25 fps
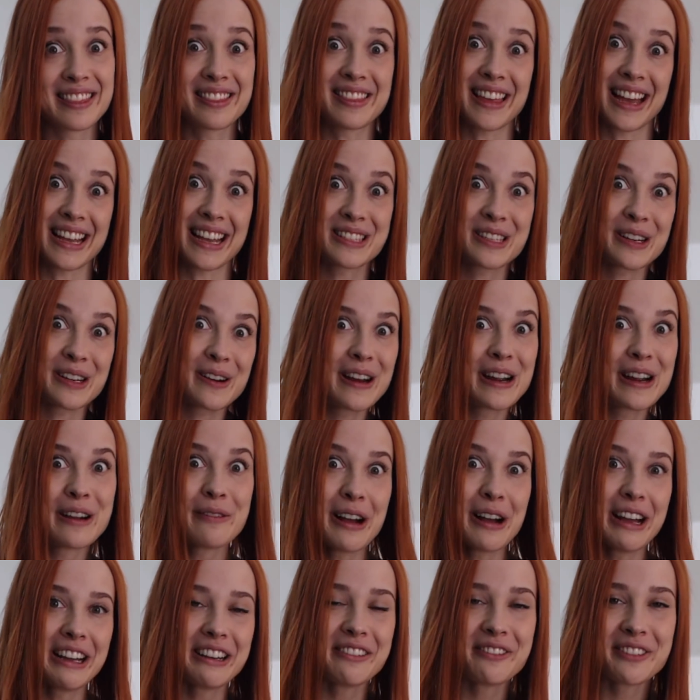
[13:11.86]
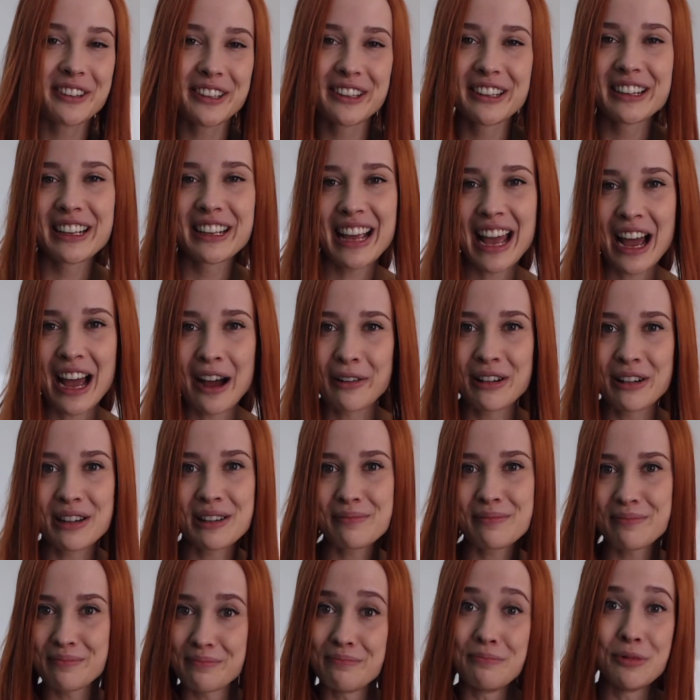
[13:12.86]
that's a great way of learning how
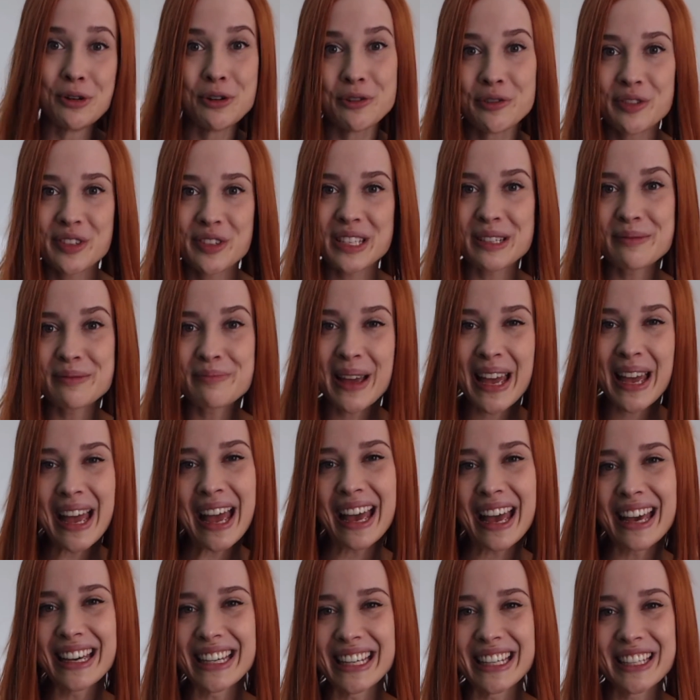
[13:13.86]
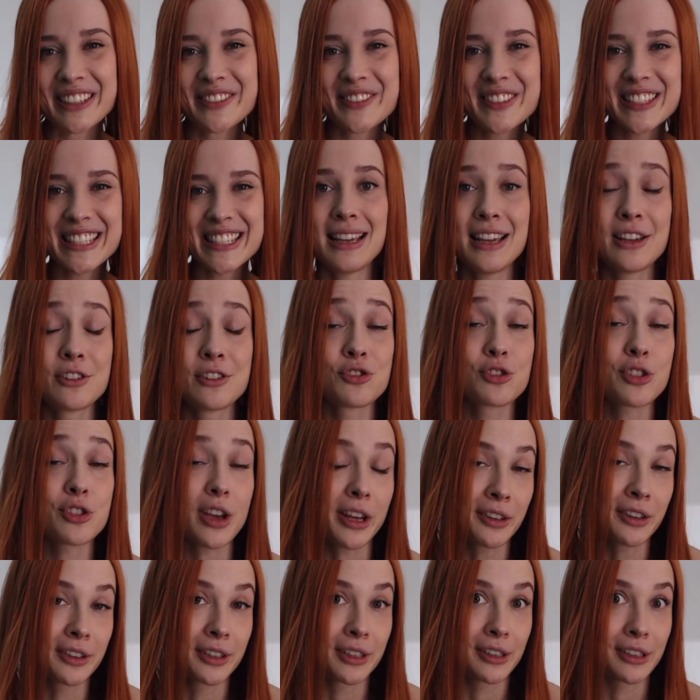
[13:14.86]
it moves and behaves. In
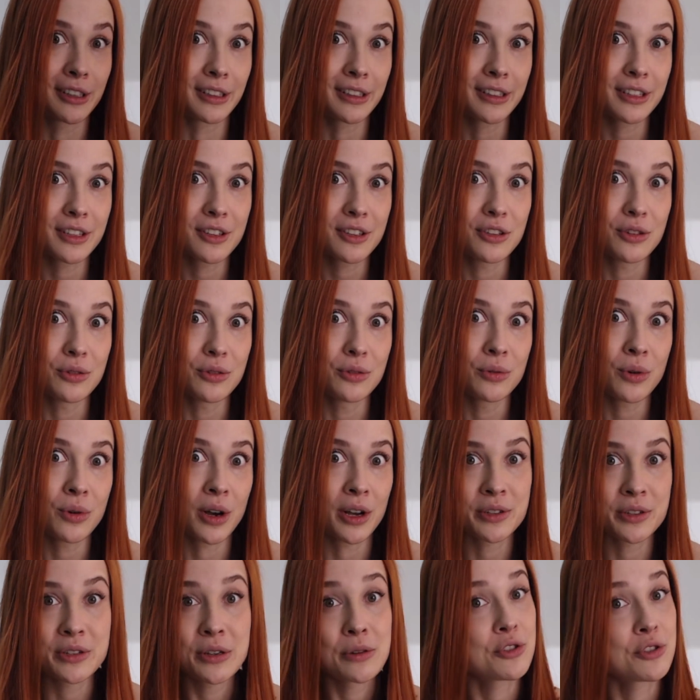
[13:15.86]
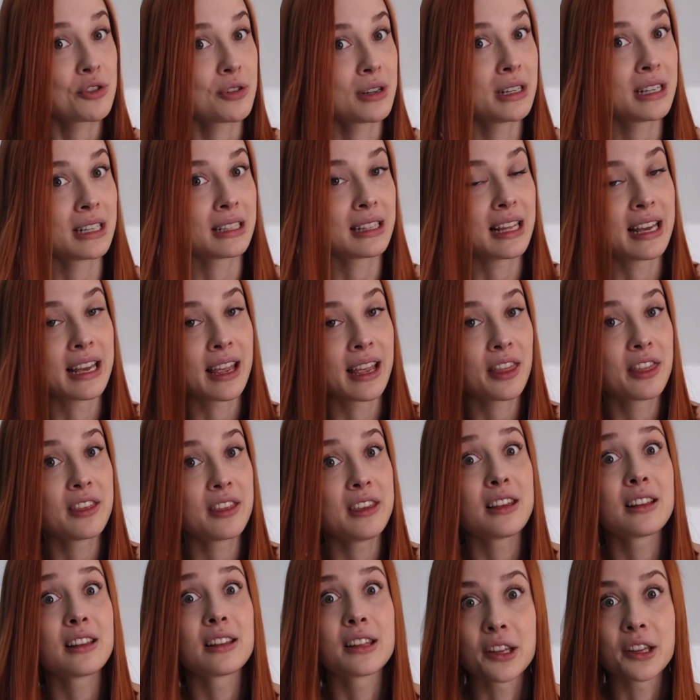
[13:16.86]
general, you also treat it like
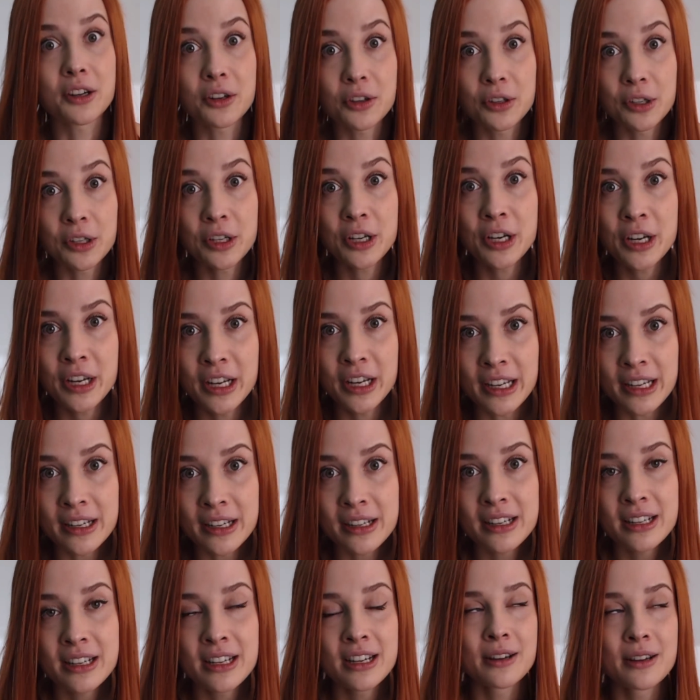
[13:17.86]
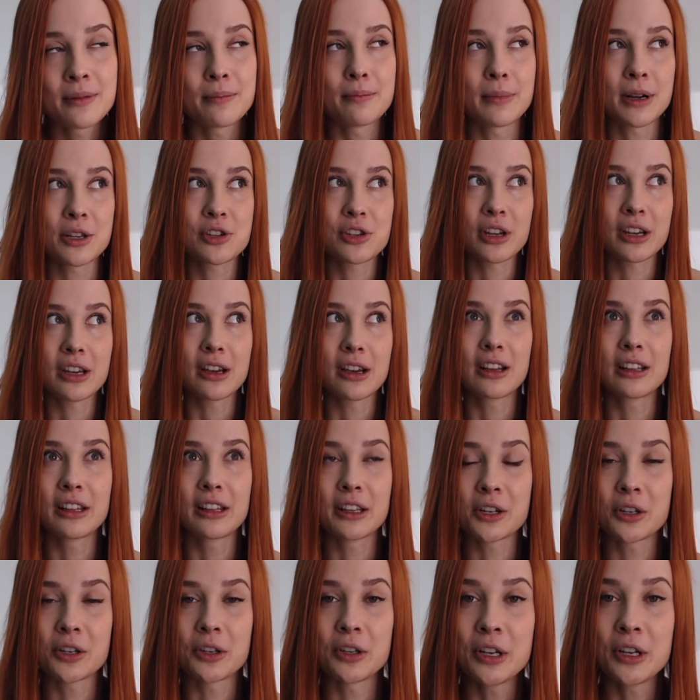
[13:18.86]
the clitoral hood. Much like a
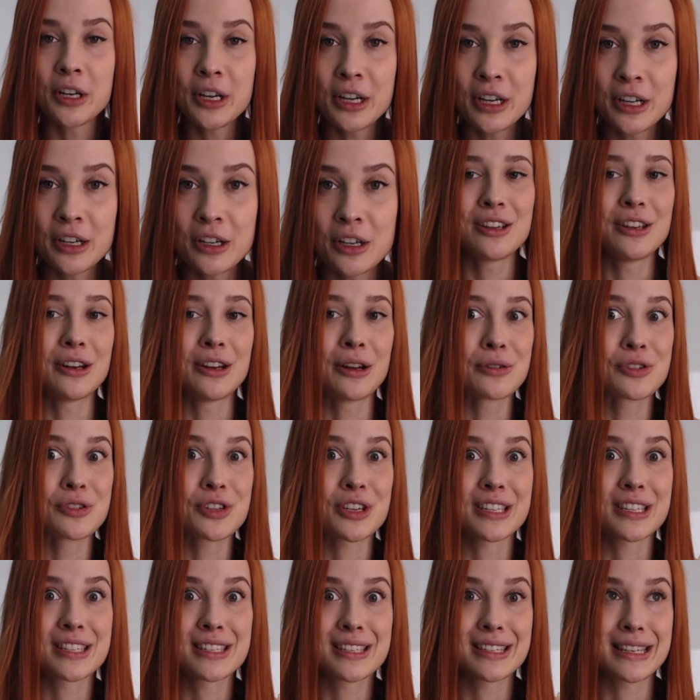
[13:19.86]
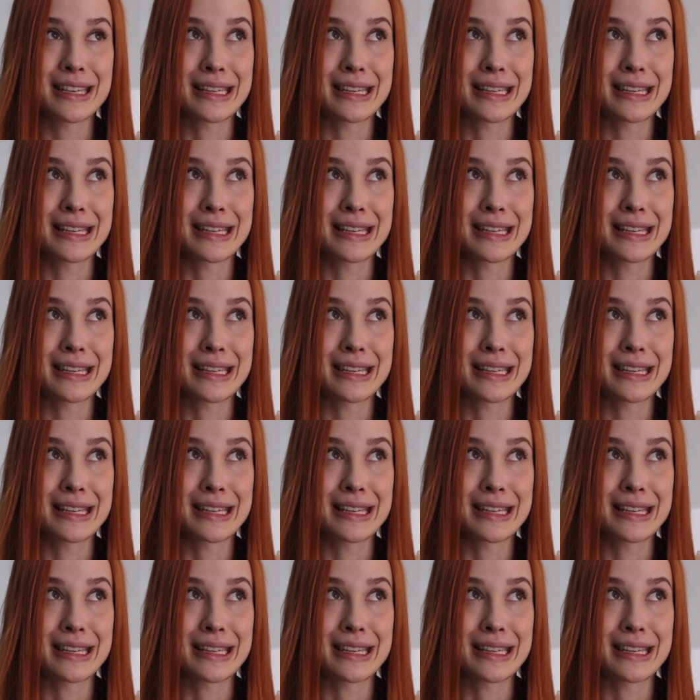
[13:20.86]
clitoral hood, you don't just